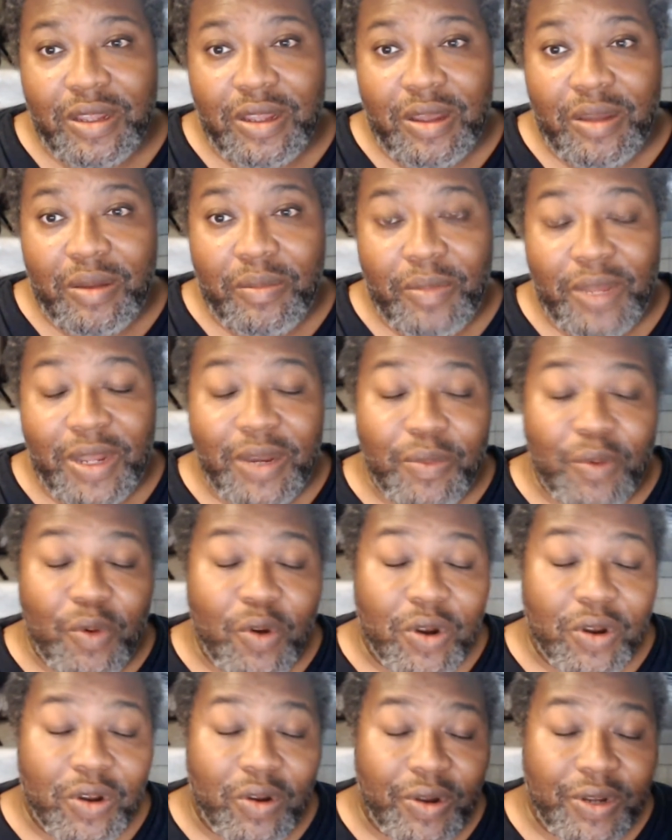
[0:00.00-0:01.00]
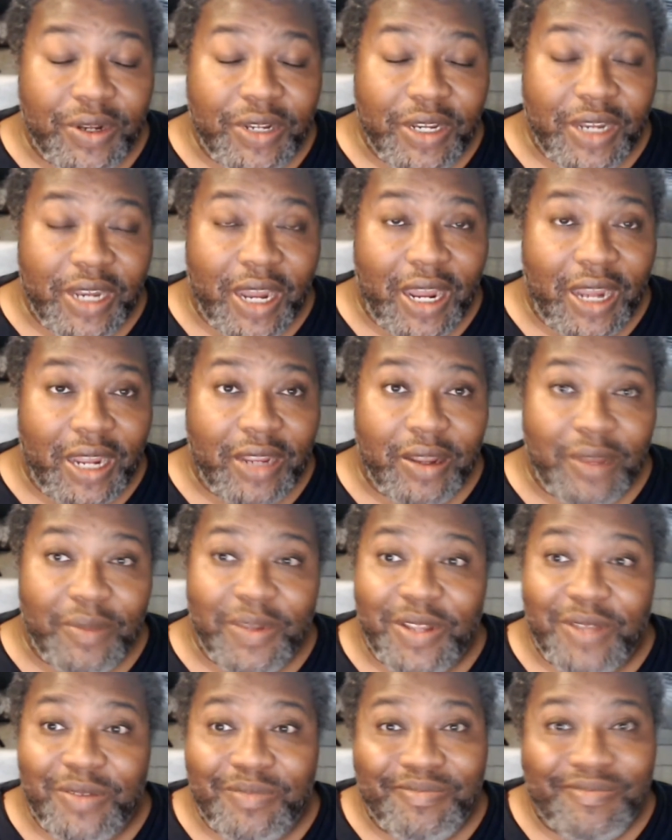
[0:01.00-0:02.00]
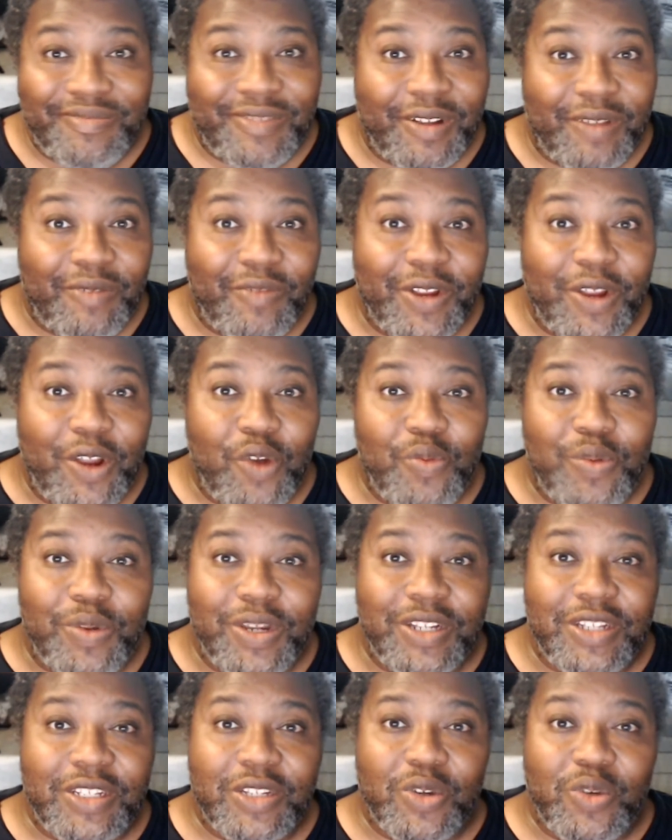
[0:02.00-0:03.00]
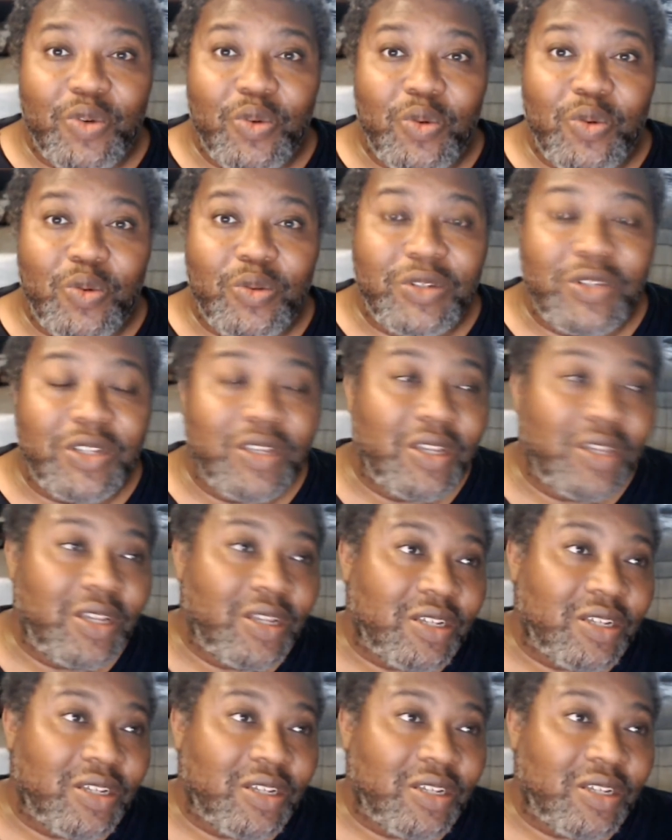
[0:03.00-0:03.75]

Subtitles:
Many more are going to die. I mean, they're reopening schools.